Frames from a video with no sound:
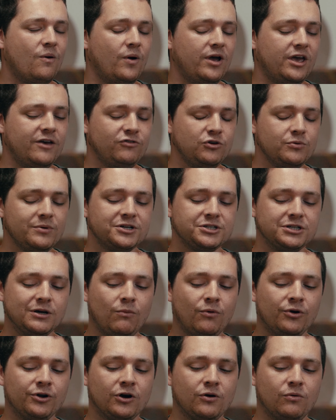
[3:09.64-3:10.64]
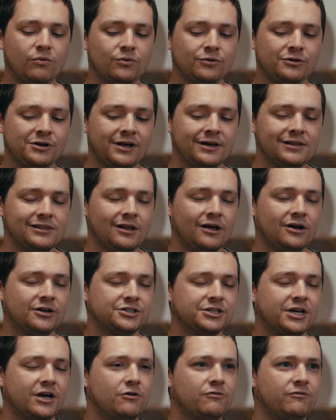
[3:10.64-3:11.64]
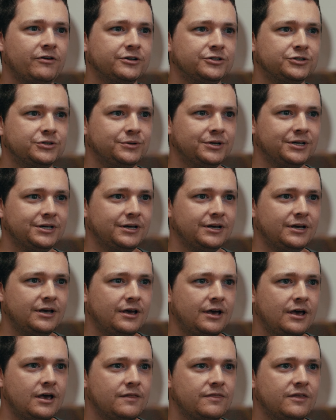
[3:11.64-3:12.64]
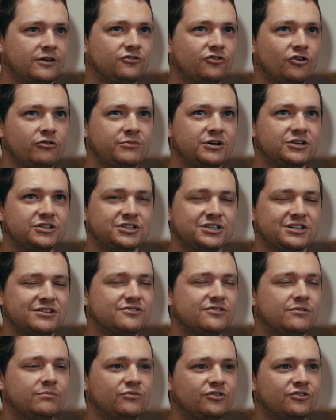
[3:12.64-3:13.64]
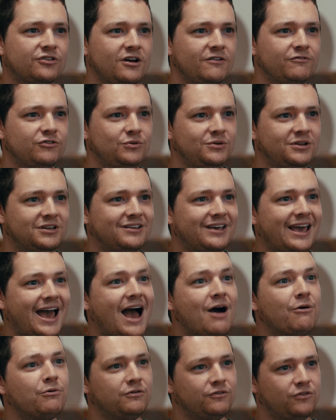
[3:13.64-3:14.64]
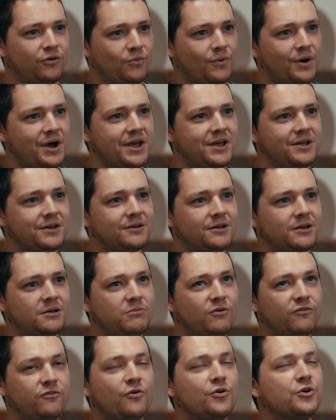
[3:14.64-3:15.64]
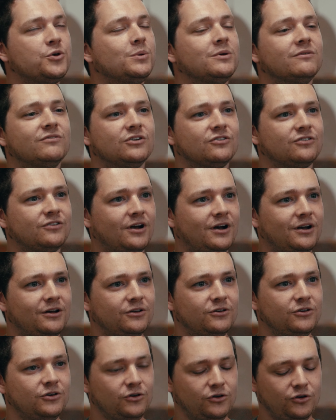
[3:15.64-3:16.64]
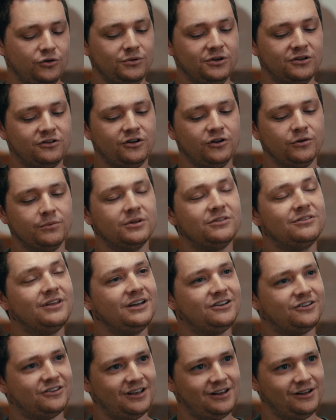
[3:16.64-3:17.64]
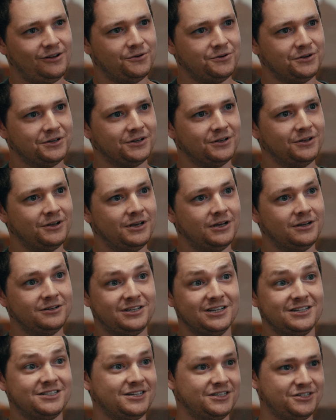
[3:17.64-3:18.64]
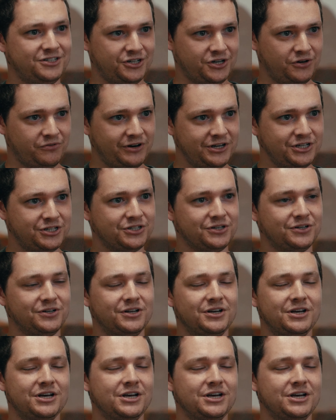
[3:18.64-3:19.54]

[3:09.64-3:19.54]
If you actually want to coordinate large-scale fine-tuning, there's so much system stuff you need to get out of the way before you even start. You need to deal with dataset loading, dataset generation,